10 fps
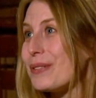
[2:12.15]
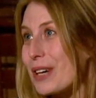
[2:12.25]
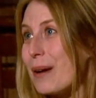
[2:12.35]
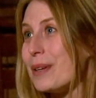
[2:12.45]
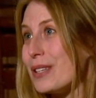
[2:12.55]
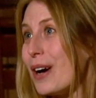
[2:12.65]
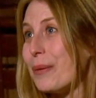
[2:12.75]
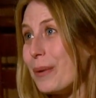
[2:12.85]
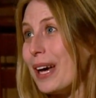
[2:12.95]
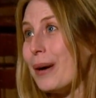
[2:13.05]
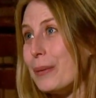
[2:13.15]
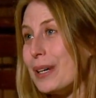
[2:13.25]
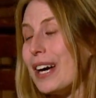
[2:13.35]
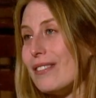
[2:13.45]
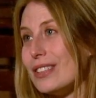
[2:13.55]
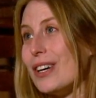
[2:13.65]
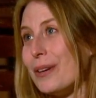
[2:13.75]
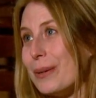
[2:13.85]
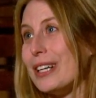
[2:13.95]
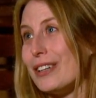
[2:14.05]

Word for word: we've come a long way, we have a long way